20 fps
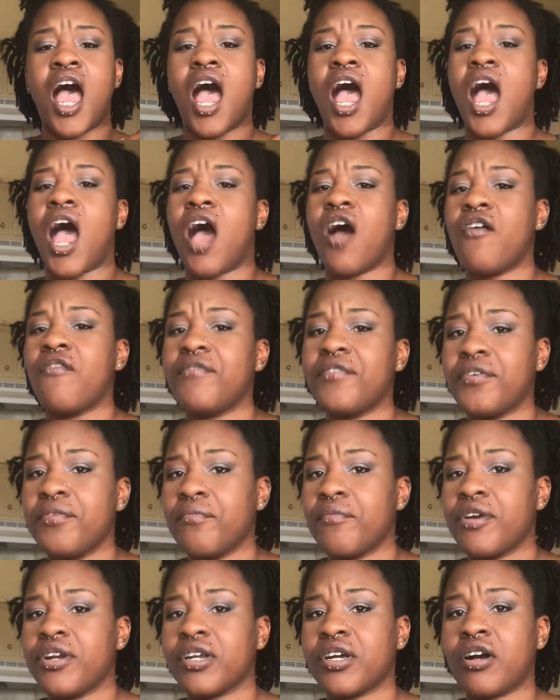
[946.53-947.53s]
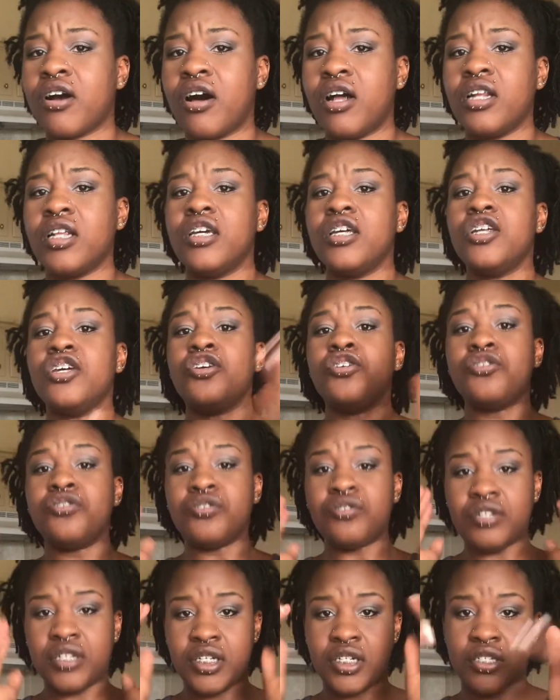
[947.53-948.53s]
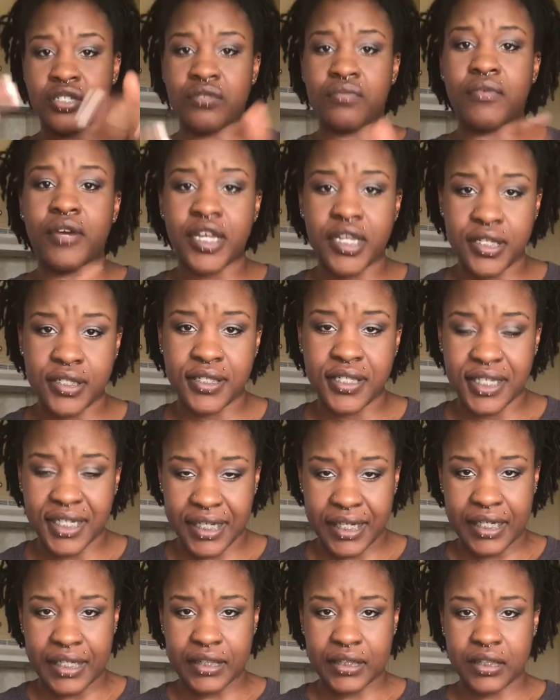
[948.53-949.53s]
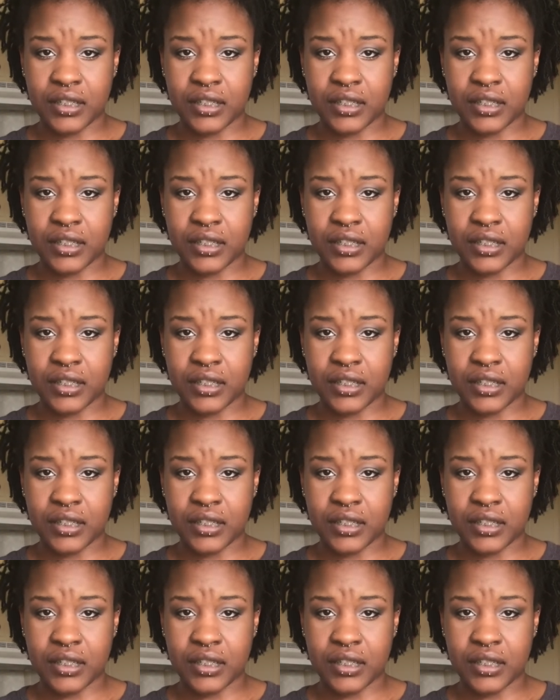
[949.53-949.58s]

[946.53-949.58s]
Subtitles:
however you want to call it. You need to raise that.